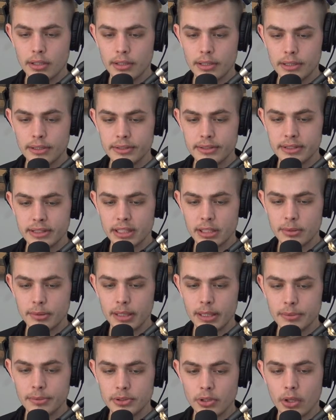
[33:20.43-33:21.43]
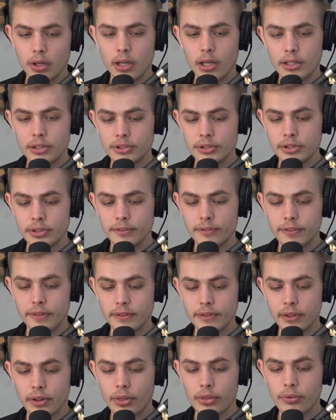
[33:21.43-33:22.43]
this is going to be episode
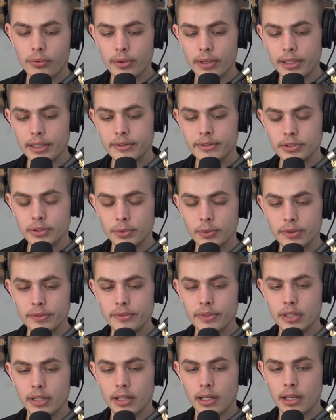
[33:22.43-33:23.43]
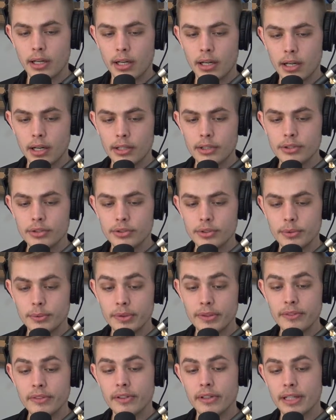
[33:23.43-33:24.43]
153 so we've done 100
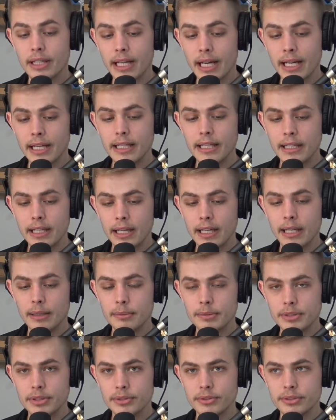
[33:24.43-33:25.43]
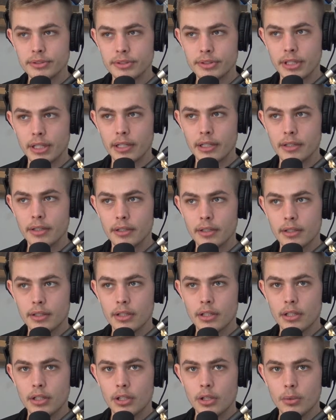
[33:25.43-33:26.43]
we've done 99 episodes this year
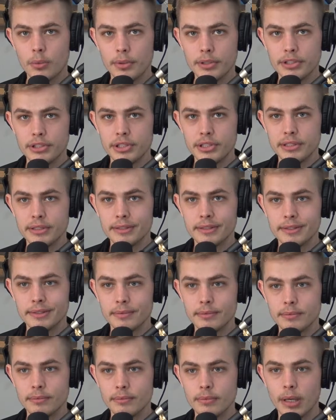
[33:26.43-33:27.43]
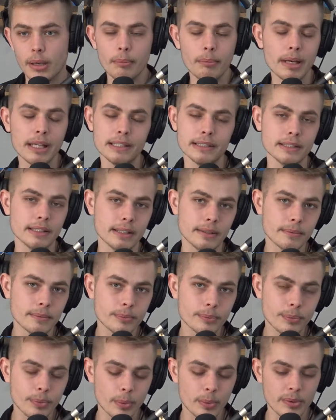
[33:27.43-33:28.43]
which is amazing
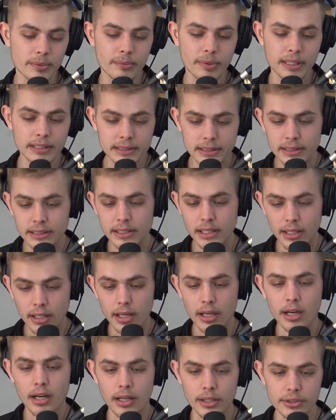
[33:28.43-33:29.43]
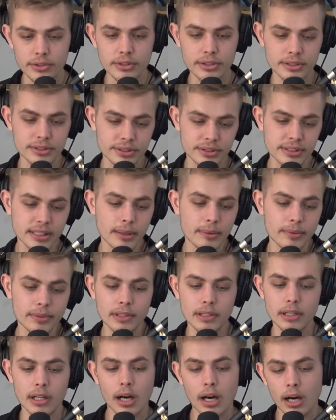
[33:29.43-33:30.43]
we've basically done 100 let's just say we've
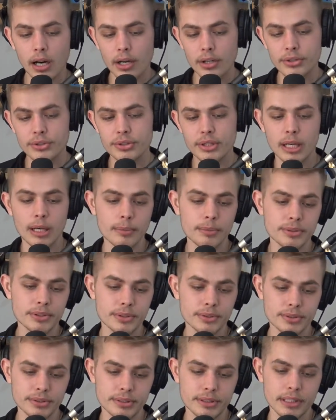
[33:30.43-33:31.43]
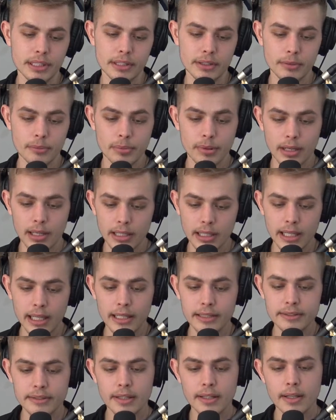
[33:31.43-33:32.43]
done 100 episodes this year on
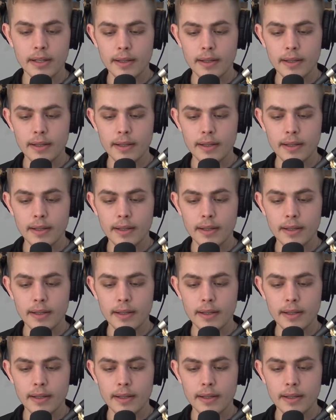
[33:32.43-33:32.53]
podcast